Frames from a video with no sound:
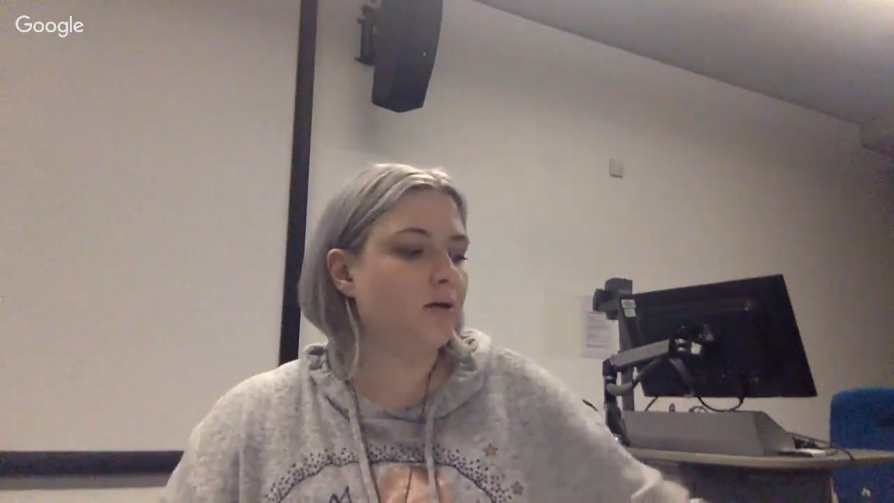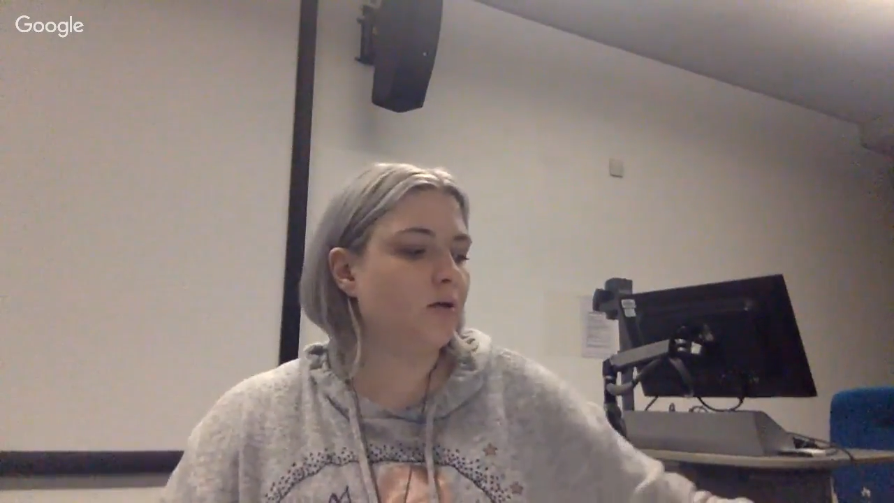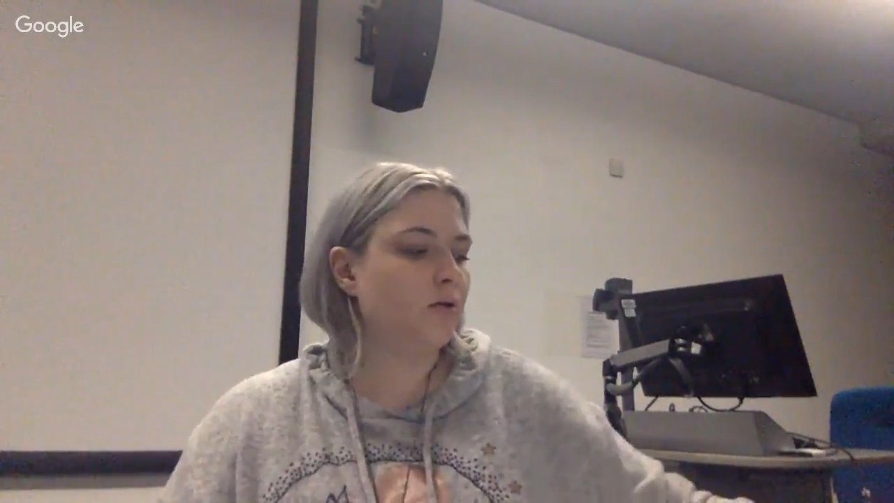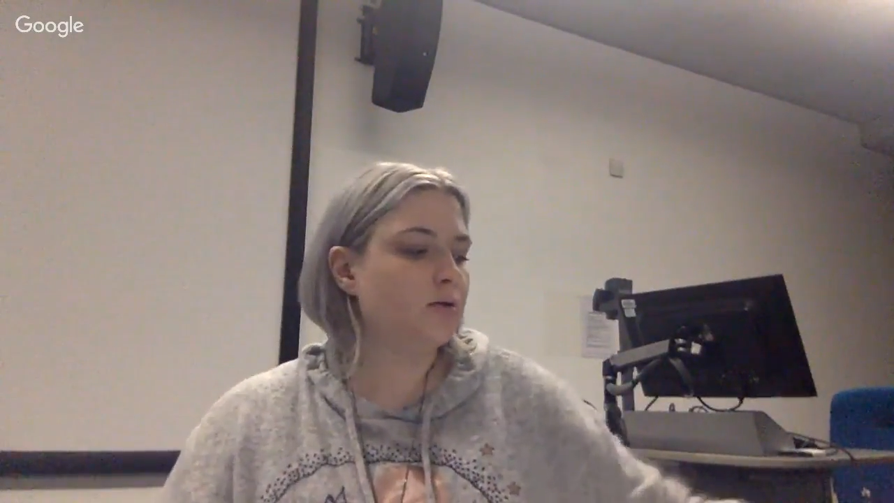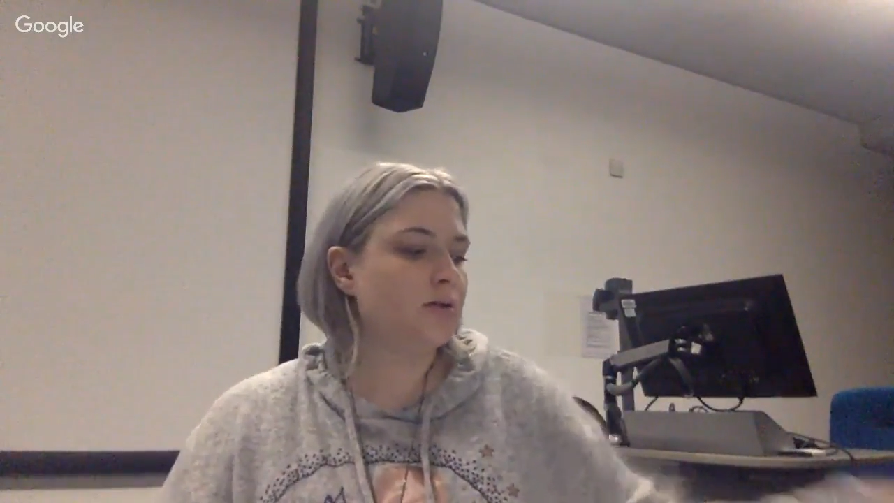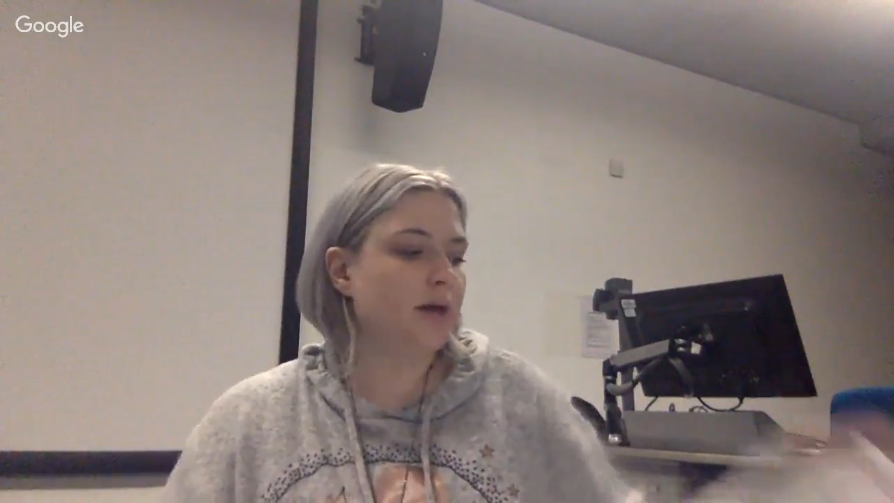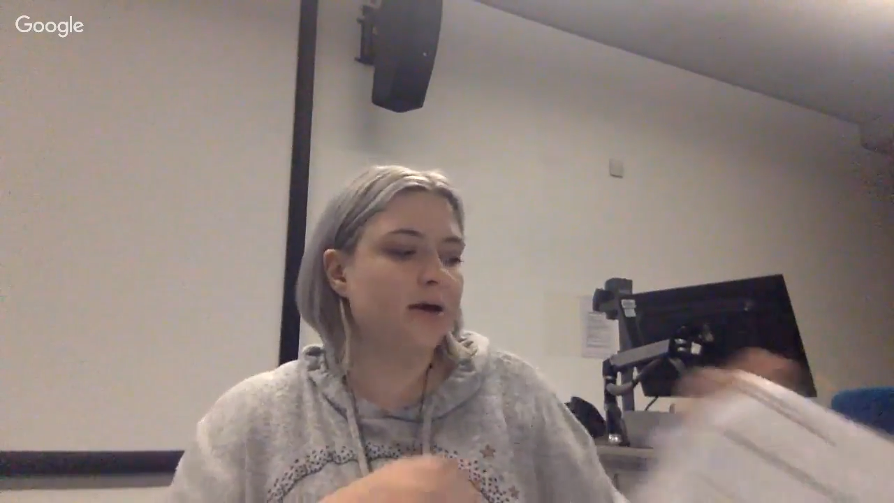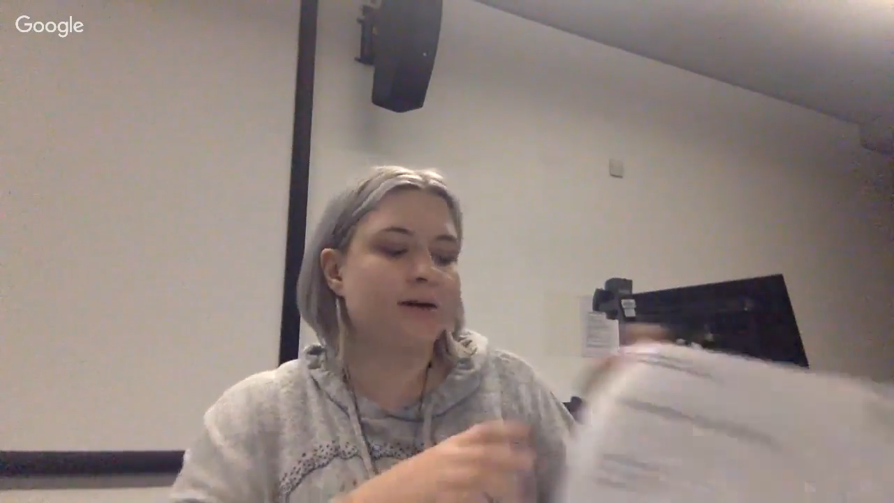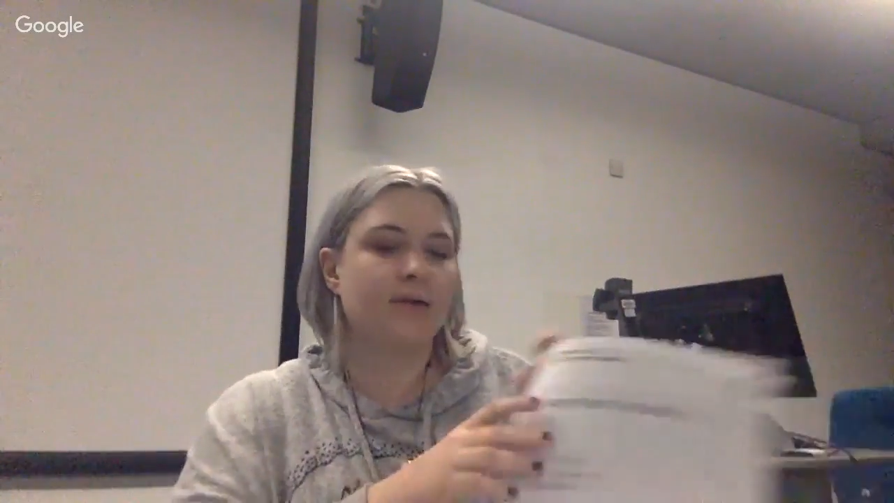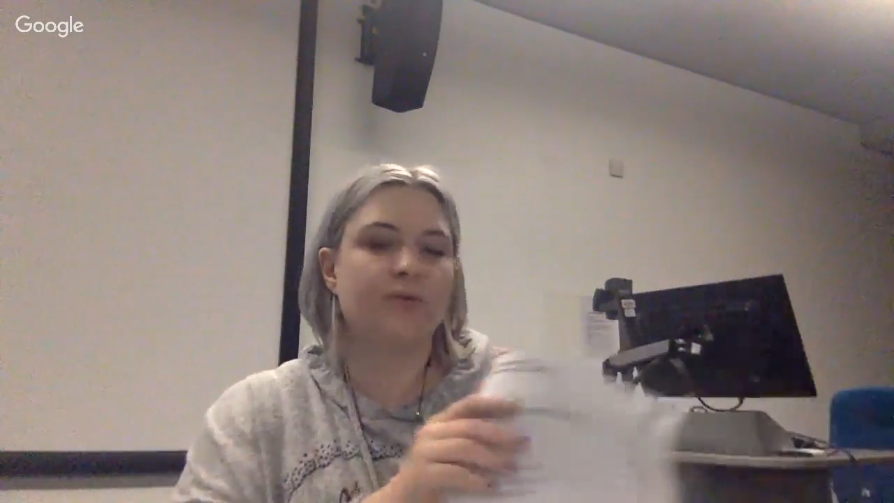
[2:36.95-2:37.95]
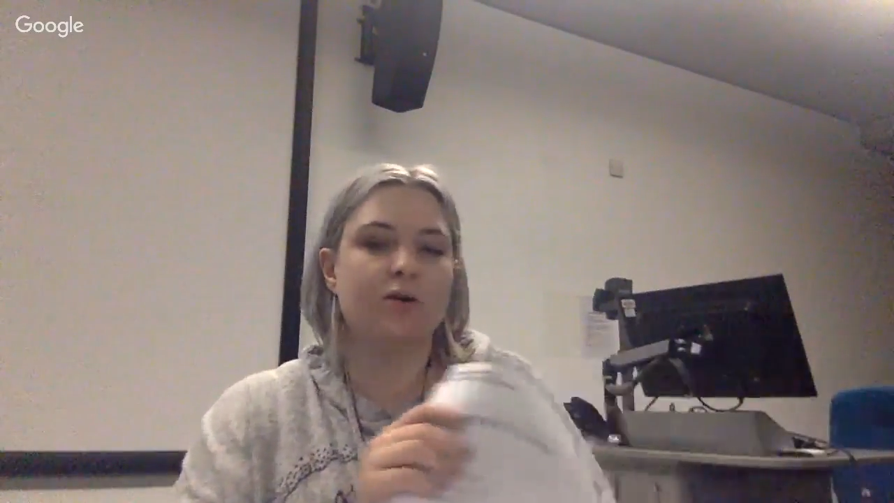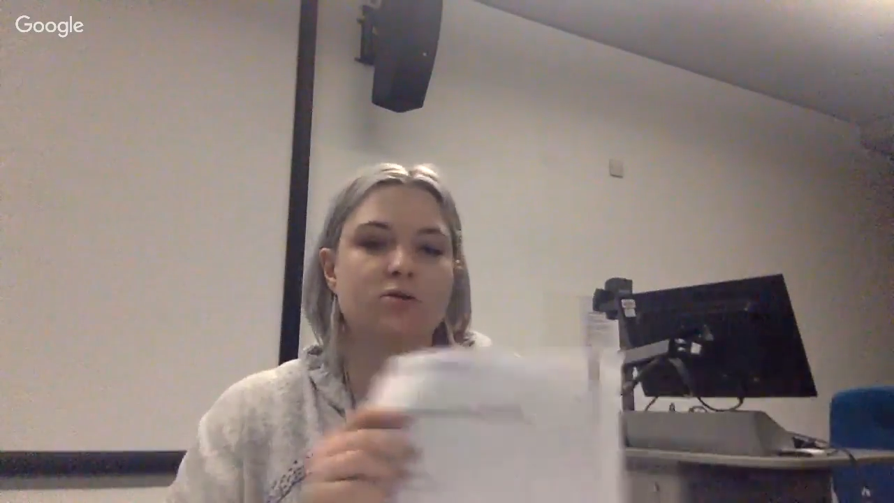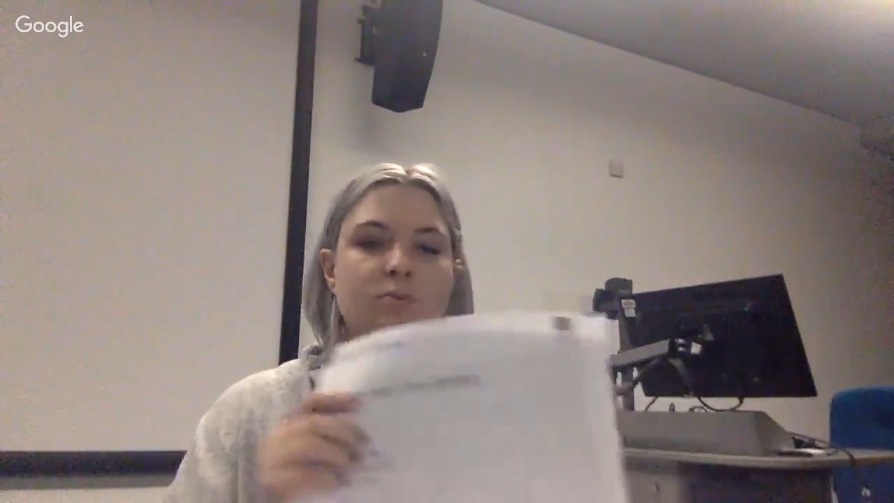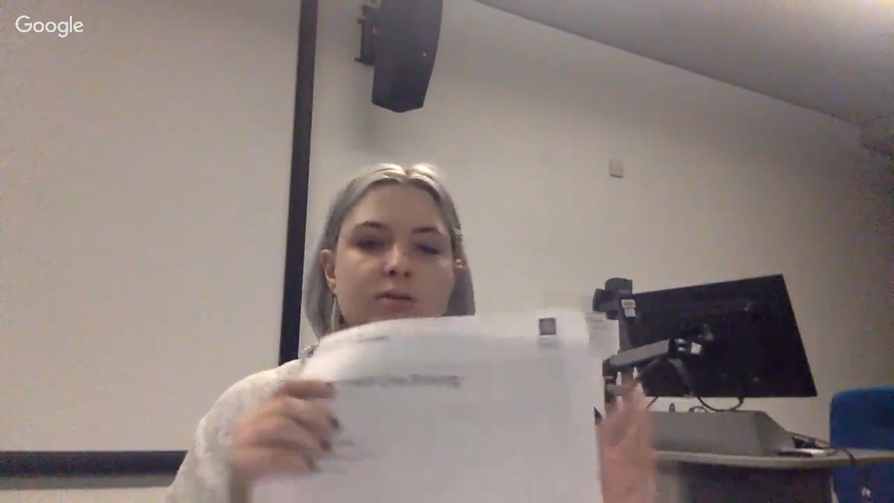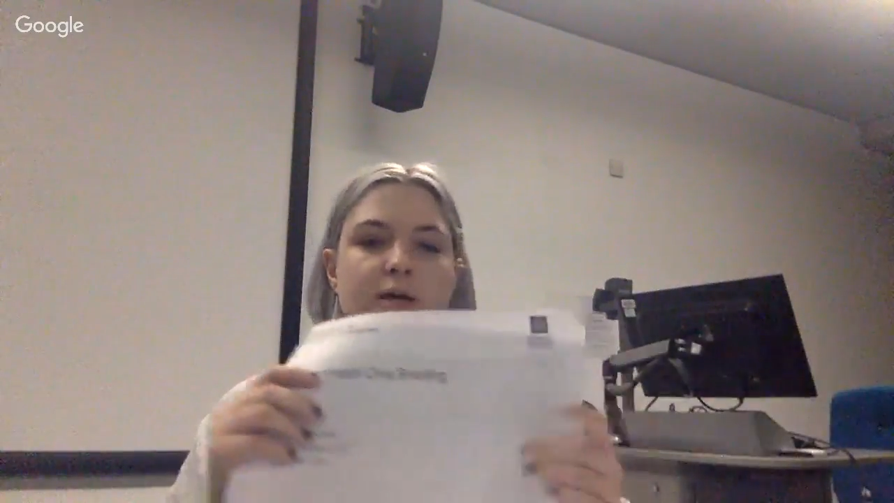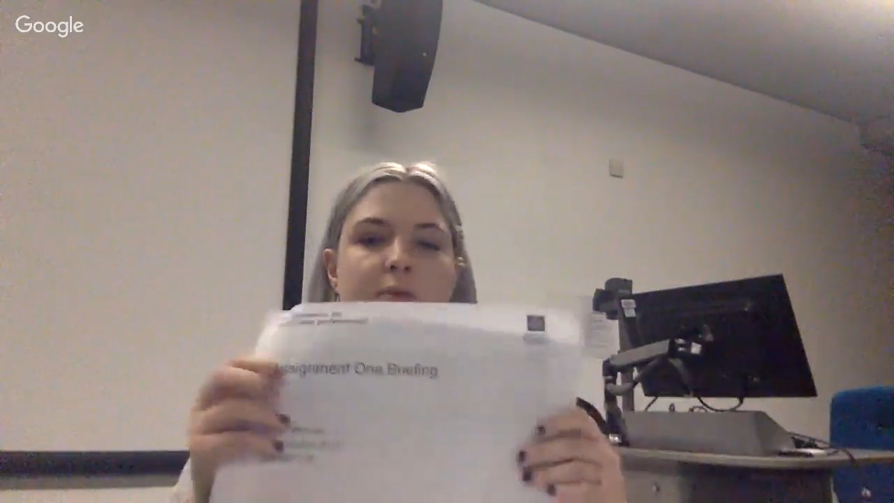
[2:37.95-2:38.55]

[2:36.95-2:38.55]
And also I've got some